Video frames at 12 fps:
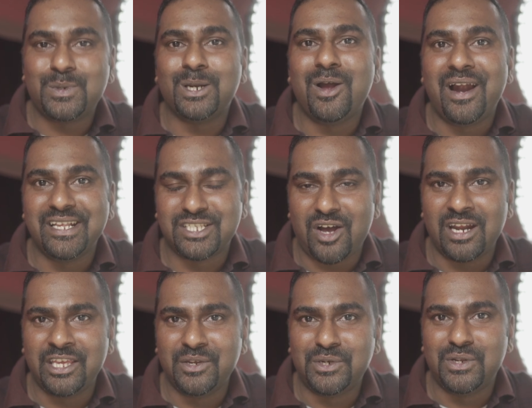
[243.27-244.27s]
what god is
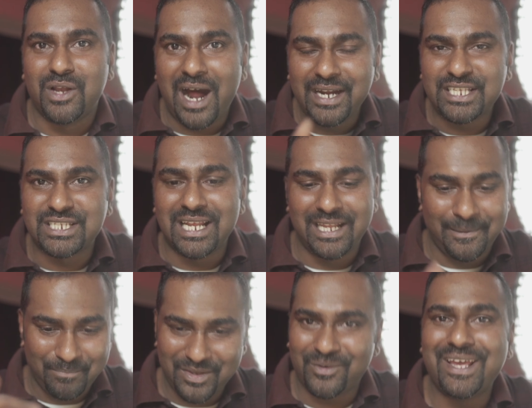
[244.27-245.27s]
calling you to do god is telling
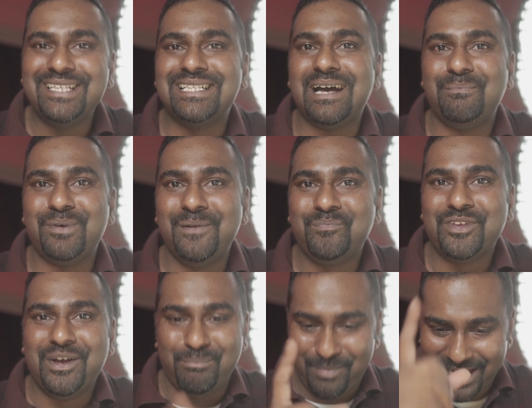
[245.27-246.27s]
rise up
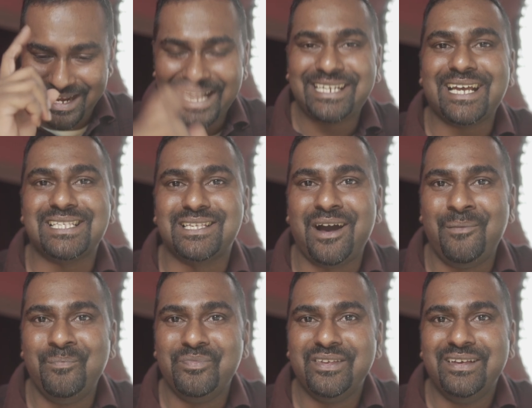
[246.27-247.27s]
my light has come
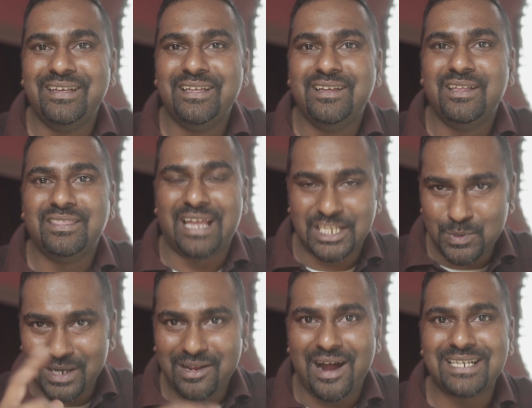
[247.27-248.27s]
that's
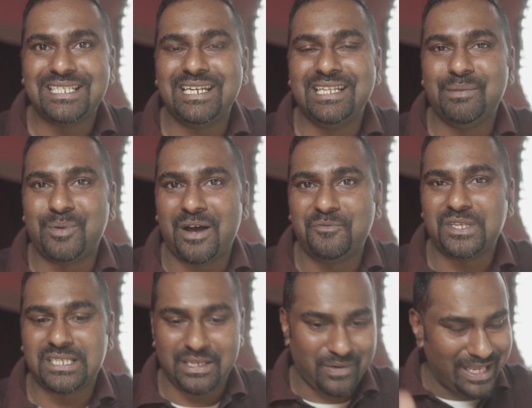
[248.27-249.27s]
what god said in the
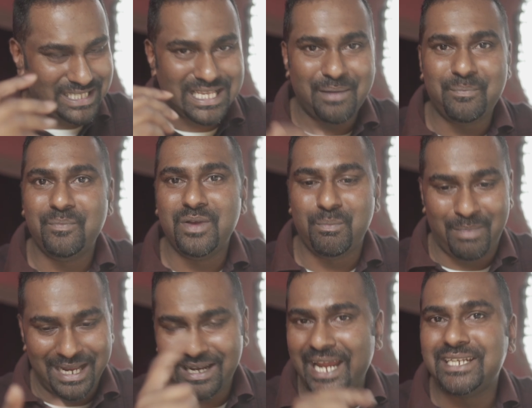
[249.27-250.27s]
prophecy rise up
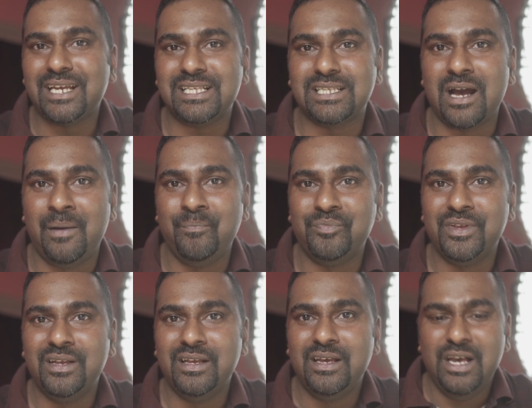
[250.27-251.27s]
my light has come
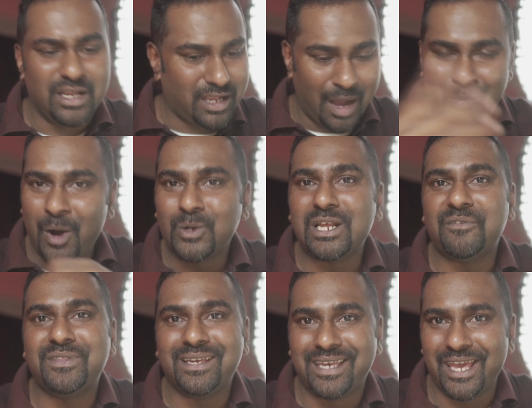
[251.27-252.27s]
Come out of
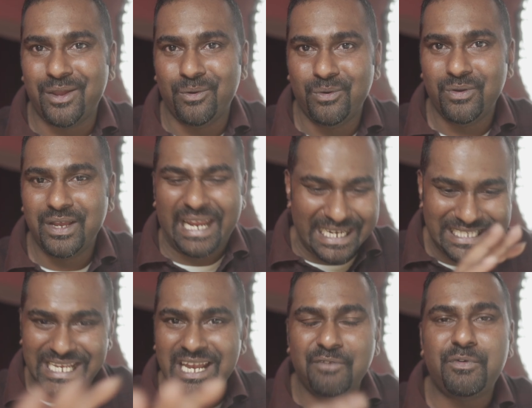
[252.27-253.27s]
the cave. It's
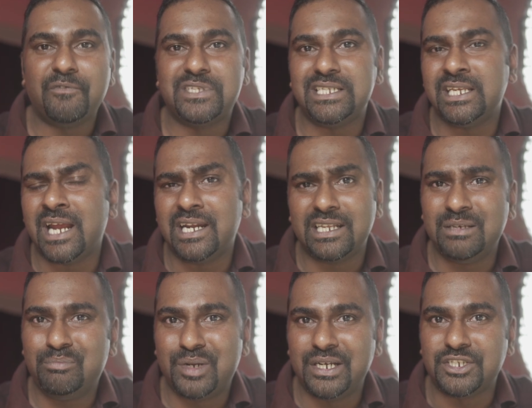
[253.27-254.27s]
enough of sitting under the
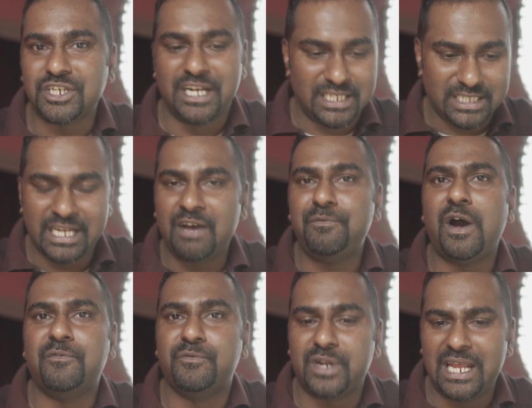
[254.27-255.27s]
bridge. It is enough
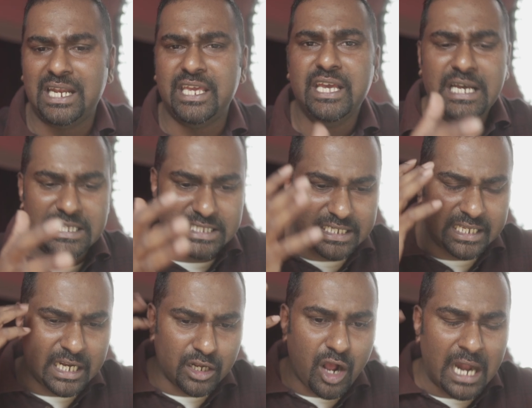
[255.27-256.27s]
of really sitting
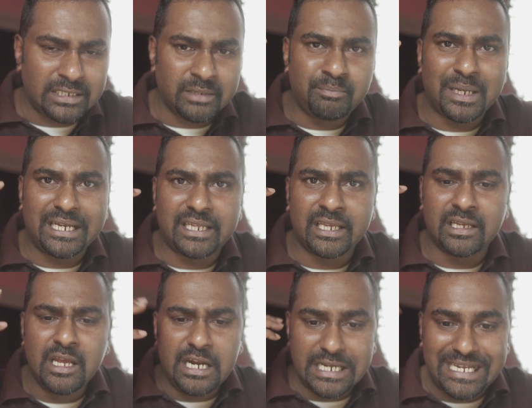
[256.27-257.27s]
and contemplating
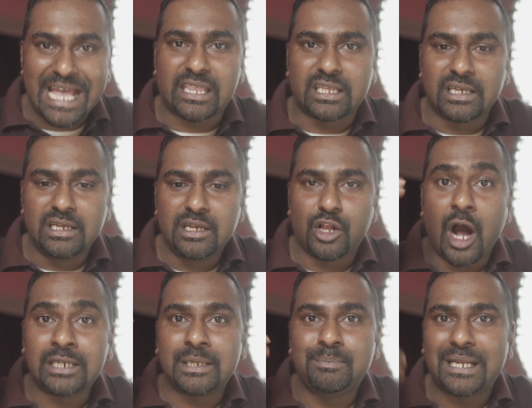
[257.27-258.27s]
death,
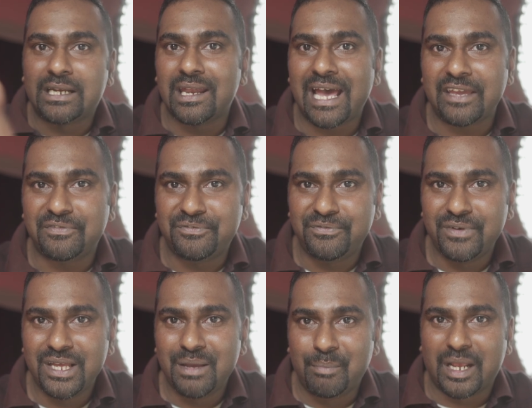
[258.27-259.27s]
contemplate life.
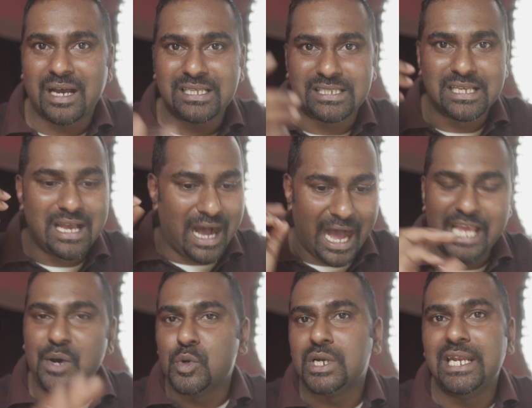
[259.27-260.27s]
Because I
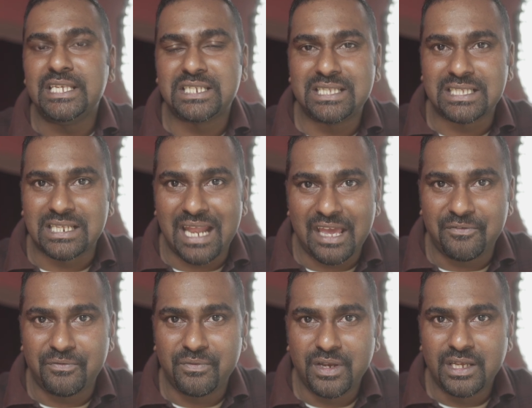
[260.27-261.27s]
have released this life,
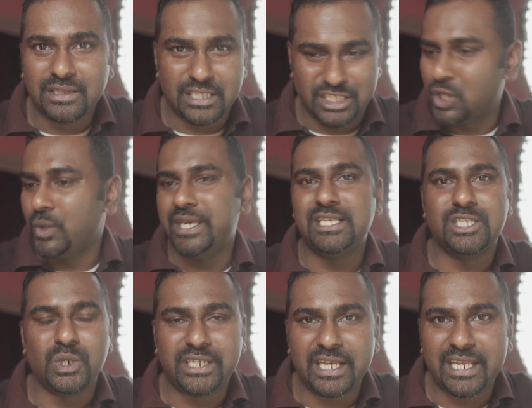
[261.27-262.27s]
this Zoe
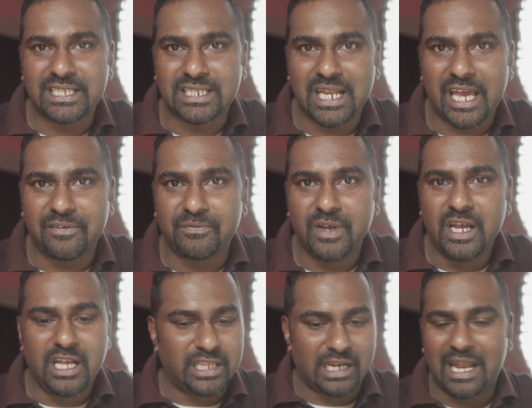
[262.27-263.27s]
Zoterius life,
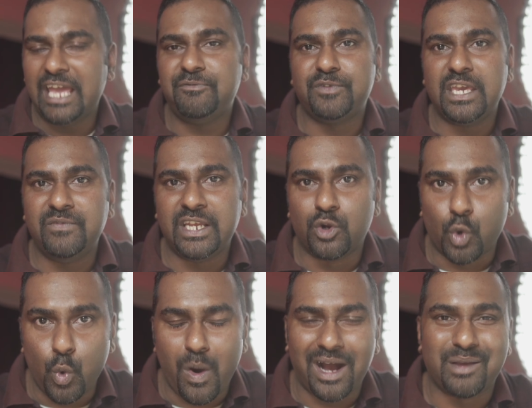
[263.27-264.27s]
the life giving
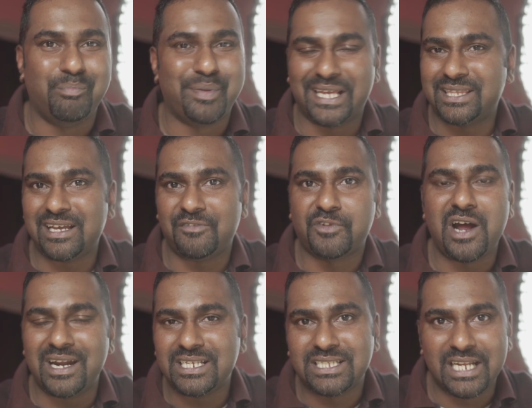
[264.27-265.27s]
Ruach breath of
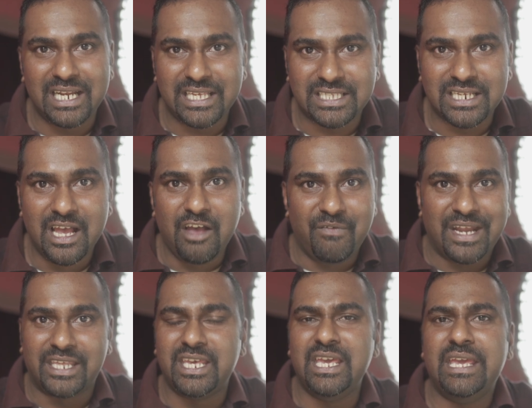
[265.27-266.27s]
God is released. When
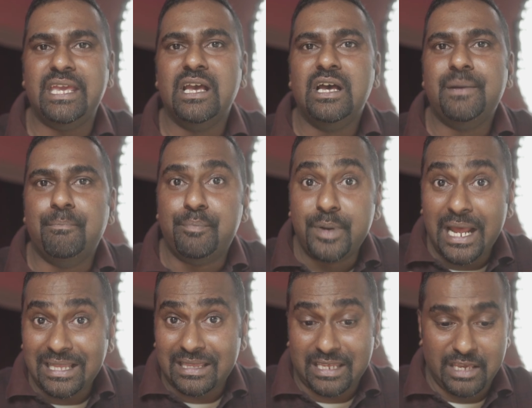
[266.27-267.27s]
He
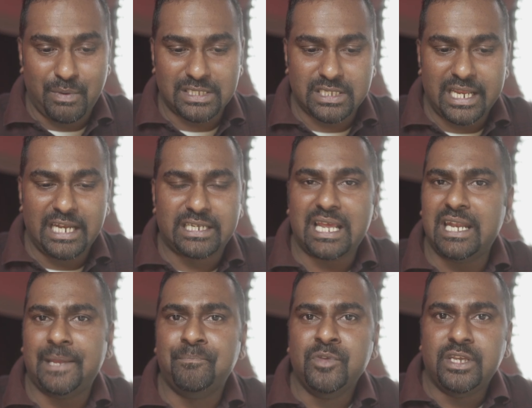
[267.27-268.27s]
breath, He was really
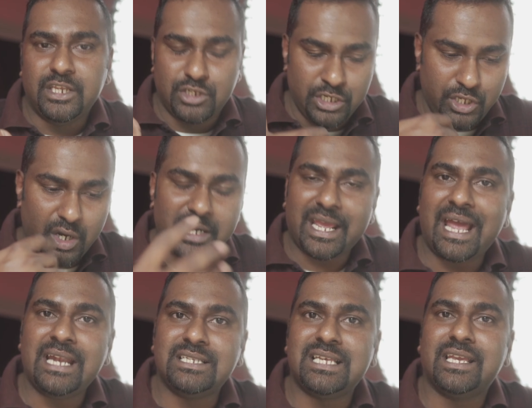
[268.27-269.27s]
telling, In your
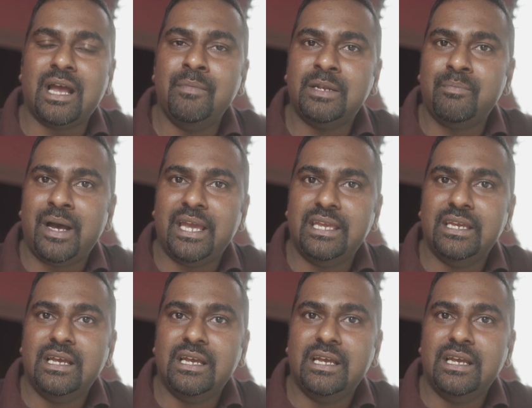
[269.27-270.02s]
hands I commit my